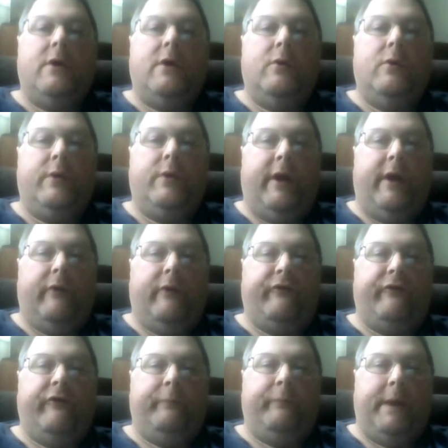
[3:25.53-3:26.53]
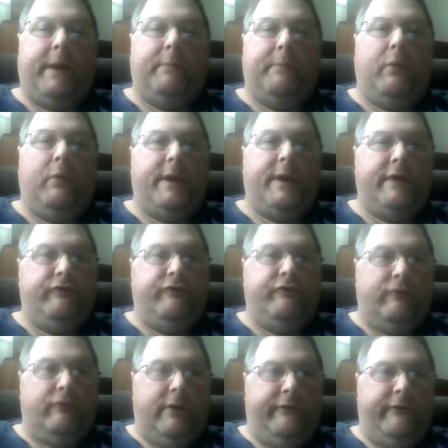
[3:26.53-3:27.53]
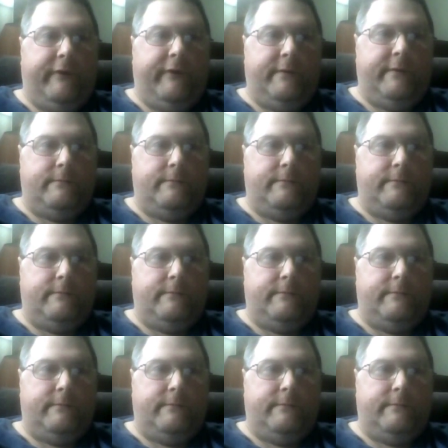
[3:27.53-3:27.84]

who kills his people and enjoys it.